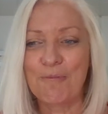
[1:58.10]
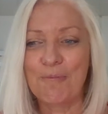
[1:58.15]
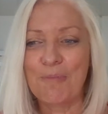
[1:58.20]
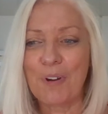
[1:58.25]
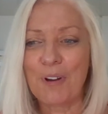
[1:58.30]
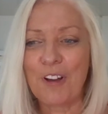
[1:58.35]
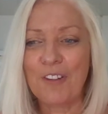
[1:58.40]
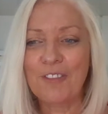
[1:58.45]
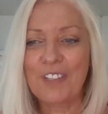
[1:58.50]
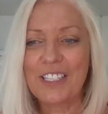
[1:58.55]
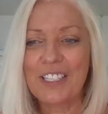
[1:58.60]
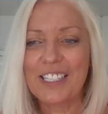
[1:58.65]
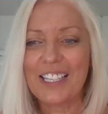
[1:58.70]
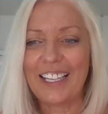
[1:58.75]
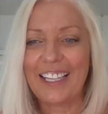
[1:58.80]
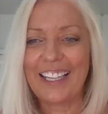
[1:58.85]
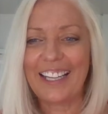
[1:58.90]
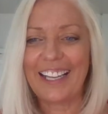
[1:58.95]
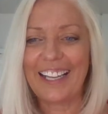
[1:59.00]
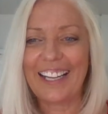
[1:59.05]
But
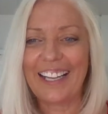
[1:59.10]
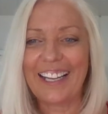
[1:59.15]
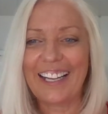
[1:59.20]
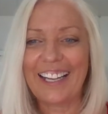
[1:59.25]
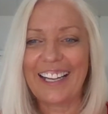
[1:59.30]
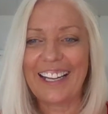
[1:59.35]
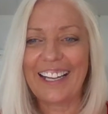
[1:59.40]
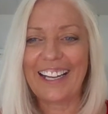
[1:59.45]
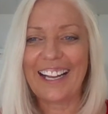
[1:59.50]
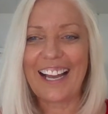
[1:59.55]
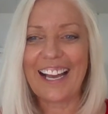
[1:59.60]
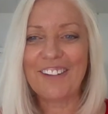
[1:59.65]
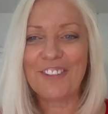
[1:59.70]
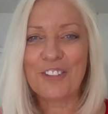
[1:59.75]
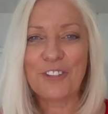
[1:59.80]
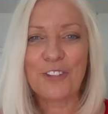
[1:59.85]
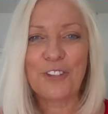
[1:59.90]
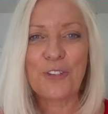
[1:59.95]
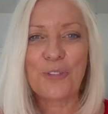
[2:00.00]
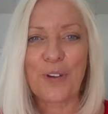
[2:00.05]
obviously,
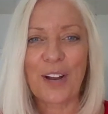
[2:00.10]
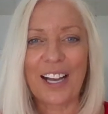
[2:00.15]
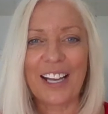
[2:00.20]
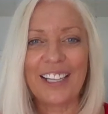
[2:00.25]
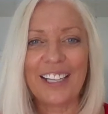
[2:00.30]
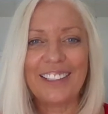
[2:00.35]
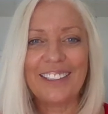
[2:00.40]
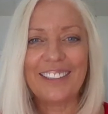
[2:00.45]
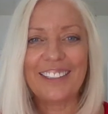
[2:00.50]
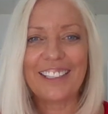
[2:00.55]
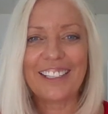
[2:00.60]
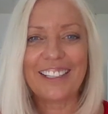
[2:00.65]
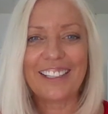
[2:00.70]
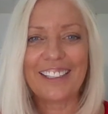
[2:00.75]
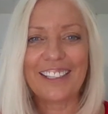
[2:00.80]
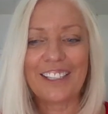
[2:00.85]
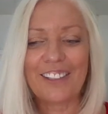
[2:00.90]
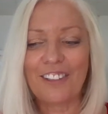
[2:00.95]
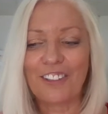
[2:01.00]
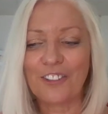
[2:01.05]
after a while,
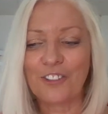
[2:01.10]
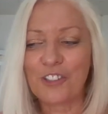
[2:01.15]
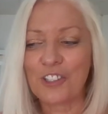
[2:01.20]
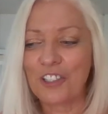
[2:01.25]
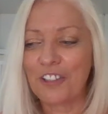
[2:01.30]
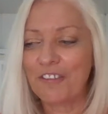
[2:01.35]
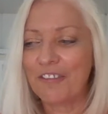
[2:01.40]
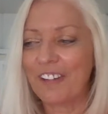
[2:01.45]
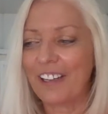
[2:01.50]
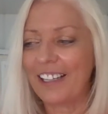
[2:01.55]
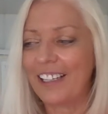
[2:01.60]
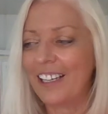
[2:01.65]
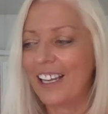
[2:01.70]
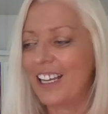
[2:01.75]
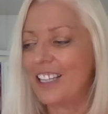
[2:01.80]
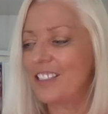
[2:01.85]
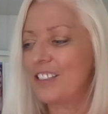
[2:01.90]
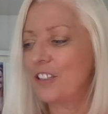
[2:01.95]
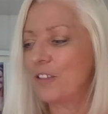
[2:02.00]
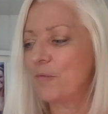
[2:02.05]
do you
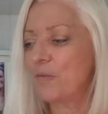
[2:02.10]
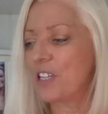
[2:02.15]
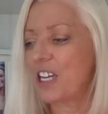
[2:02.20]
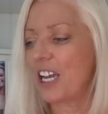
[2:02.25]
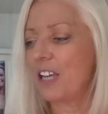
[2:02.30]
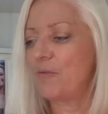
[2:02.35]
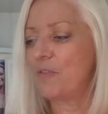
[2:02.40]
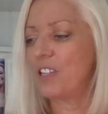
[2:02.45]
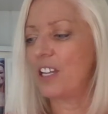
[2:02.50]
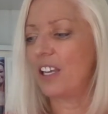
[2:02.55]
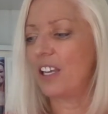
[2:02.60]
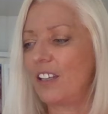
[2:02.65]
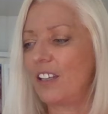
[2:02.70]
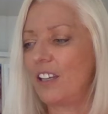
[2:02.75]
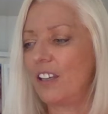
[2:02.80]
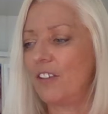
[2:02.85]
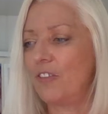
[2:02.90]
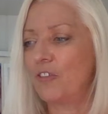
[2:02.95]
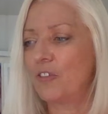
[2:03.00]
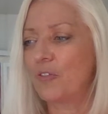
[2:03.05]
realise sometimes
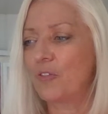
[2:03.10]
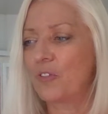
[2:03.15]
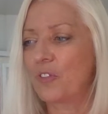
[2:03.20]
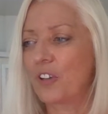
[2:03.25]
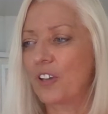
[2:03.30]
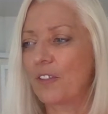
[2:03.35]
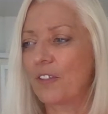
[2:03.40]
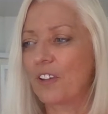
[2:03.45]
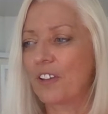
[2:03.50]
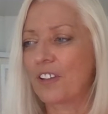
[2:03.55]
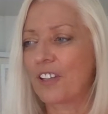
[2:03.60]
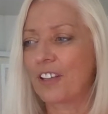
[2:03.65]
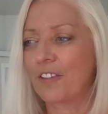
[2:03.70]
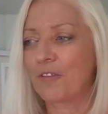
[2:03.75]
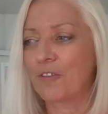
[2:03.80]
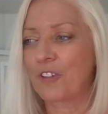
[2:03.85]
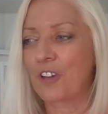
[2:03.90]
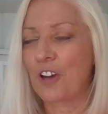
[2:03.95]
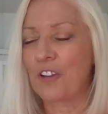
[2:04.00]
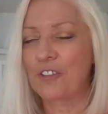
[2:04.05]

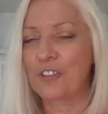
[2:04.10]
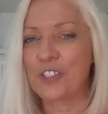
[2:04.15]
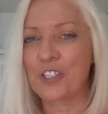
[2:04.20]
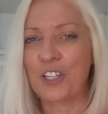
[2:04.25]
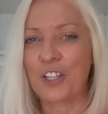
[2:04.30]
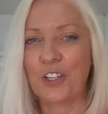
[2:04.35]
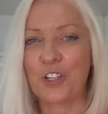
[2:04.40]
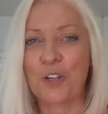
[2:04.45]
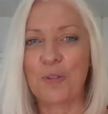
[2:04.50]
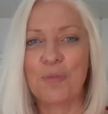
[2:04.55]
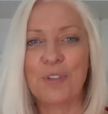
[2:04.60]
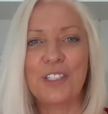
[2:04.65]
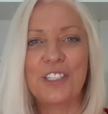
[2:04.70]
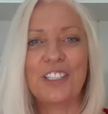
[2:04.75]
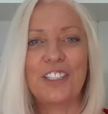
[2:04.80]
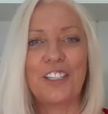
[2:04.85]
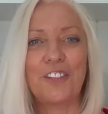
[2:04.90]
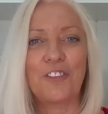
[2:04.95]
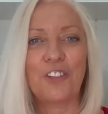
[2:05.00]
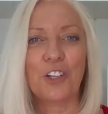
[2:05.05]
you've gone to the cupboard
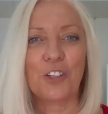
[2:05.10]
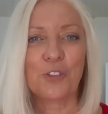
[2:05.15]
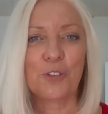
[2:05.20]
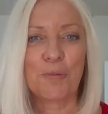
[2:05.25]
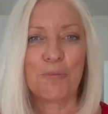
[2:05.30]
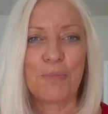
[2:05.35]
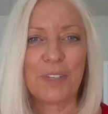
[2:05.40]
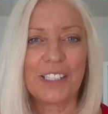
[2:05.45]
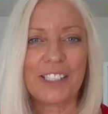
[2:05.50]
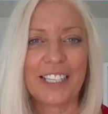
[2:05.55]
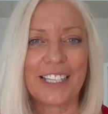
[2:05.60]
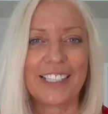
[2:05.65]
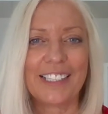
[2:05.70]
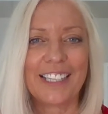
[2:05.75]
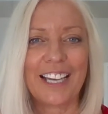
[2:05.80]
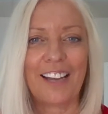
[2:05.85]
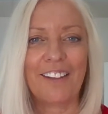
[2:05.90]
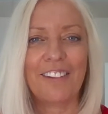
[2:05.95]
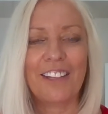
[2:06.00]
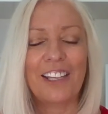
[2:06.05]
and you've got some biscuits
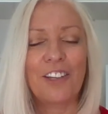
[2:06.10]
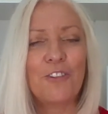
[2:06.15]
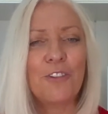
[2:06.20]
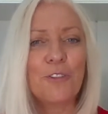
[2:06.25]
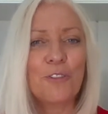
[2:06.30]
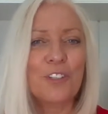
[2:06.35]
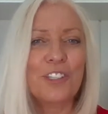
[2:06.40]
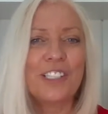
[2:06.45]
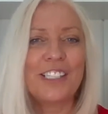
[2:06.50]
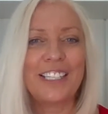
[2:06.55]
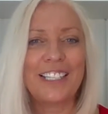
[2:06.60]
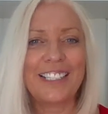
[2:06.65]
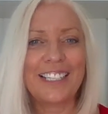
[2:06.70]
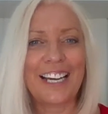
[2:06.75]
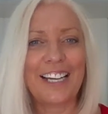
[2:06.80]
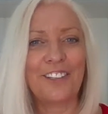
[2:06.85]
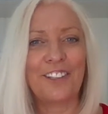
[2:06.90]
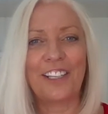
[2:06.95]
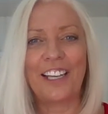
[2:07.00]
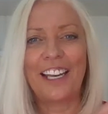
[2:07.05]
out. You think, oh, I'm going to sit
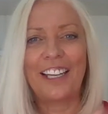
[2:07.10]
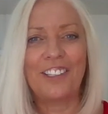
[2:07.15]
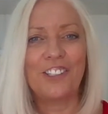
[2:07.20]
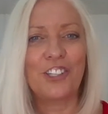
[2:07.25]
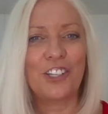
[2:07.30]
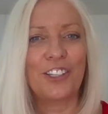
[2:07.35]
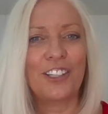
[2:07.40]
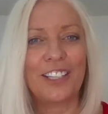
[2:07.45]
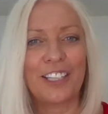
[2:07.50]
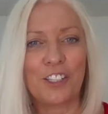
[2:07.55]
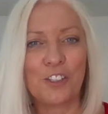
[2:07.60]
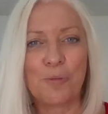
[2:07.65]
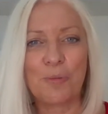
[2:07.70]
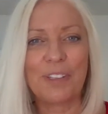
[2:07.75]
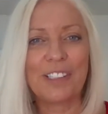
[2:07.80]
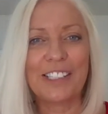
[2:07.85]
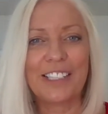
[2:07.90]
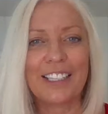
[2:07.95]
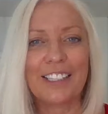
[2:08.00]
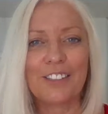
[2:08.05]
down and enjoy these
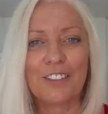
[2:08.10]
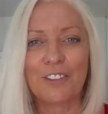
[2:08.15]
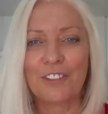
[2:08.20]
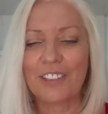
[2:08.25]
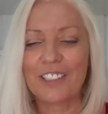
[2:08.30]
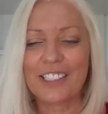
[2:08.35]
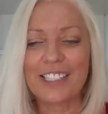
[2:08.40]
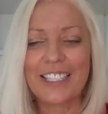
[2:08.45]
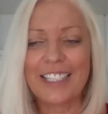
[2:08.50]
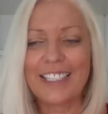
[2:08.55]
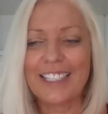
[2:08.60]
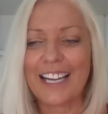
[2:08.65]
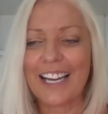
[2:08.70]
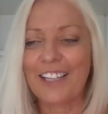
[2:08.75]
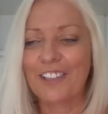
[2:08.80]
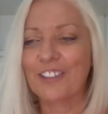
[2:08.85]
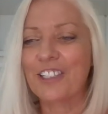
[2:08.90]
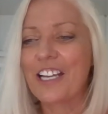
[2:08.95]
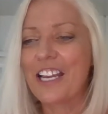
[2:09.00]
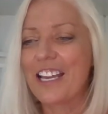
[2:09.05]
biscuits. I'm going to sit
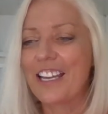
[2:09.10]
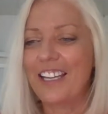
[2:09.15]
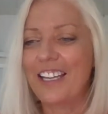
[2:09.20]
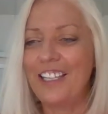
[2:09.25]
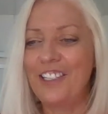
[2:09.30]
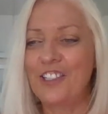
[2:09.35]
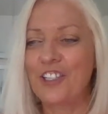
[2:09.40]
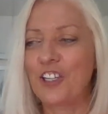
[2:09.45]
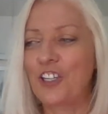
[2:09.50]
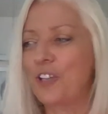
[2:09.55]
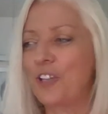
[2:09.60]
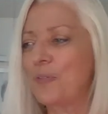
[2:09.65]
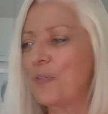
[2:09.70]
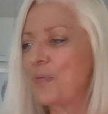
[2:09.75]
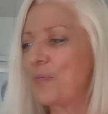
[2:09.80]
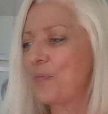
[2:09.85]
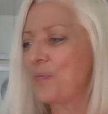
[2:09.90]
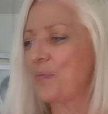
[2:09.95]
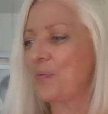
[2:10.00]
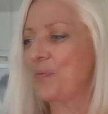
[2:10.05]
down, enjoy
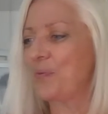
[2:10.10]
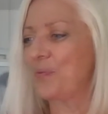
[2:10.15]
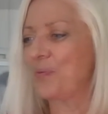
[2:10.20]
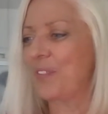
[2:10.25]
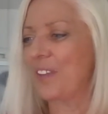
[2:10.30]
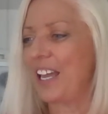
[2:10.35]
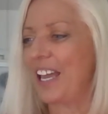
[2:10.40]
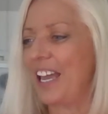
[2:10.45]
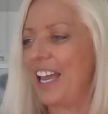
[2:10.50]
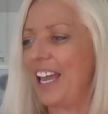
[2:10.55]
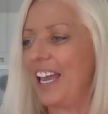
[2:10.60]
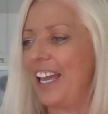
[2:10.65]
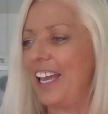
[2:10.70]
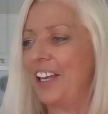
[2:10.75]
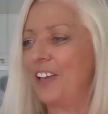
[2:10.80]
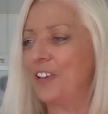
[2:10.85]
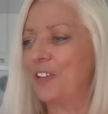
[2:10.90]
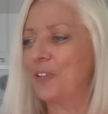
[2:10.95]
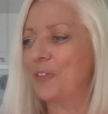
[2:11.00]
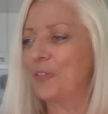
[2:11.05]

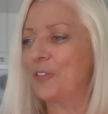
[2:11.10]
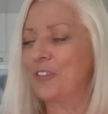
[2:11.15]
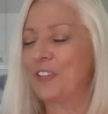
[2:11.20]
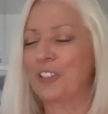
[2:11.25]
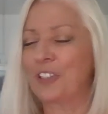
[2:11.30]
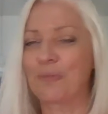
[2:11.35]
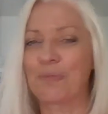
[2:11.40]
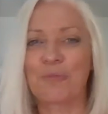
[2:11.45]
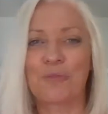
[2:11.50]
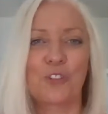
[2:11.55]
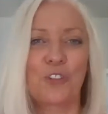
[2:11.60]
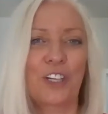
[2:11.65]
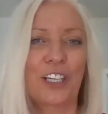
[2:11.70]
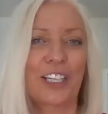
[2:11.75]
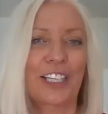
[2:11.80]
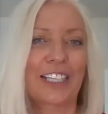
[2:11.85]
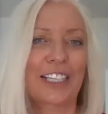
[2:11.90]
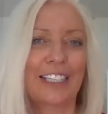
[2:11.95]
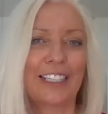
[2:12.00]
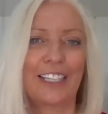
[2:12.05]
with a
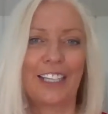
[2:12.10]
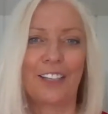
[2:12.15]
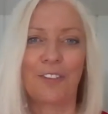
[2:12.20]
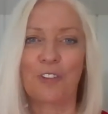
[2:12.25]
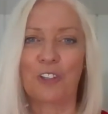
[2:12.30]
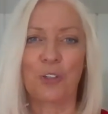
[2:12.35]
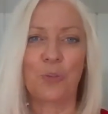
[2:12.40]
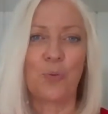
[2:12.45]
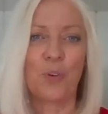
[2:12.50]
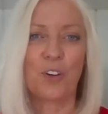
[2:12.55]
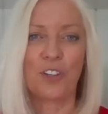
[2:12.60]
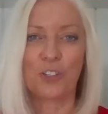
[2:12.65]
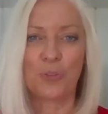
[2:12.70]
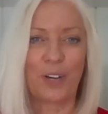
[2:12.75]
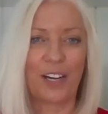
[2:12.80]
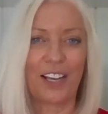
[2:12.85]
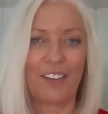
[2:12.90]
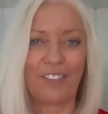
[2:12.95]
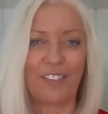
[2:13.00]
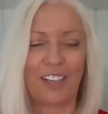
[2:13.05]
drink, and I'm going to watch
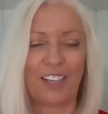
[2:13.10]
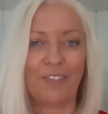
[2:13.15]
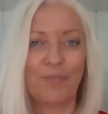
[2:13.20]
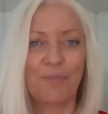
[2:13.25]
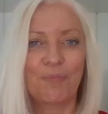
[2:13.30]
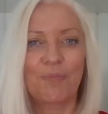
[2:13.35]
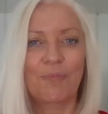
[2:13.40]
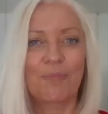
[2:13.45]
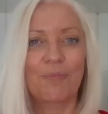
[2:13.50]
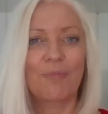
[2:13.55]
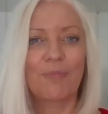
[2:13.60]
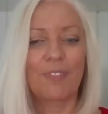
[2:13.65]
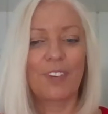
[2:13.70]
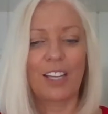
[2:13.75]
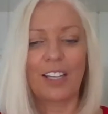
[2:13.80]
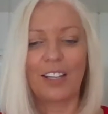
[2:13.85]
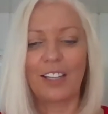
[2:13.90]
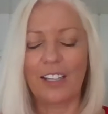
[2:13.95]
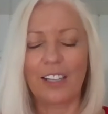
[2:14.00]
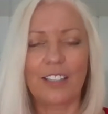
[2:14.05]
whatever.
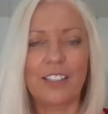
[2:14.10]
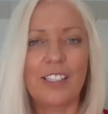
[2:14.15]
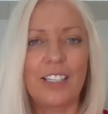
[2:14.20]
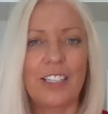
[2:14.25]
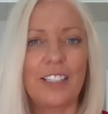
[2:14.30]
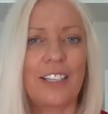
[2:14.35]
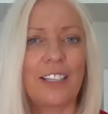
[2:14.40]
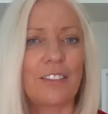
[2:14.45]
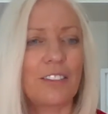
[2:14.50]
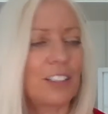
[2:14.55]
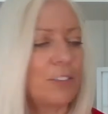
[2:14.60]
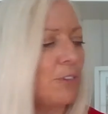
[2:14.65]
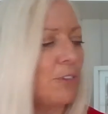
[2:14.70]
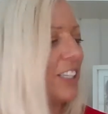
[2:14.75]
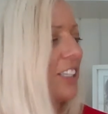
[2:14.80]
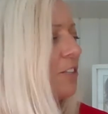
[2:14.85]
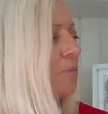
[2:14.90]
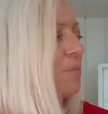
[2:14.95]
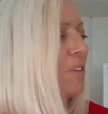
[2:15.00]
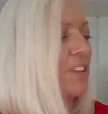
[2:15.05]
And then I'd sit down and think, where
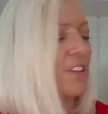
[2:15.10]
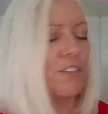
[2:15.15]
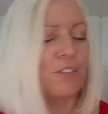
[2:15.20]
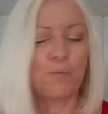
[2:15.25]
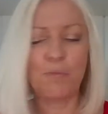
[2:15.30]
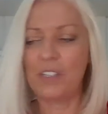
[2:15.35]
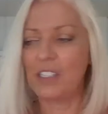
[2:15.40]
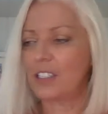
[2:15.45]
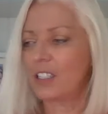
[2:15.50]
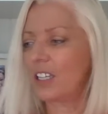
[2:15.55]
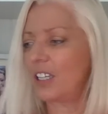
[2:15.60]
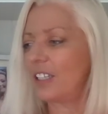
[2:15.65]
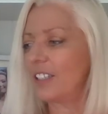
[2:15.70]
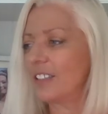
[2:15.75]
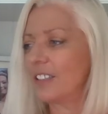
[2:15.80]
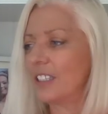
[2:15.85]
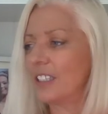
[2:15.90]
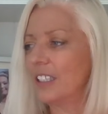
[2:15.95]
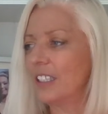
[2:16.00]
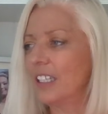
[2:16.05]
did I put those biscuits?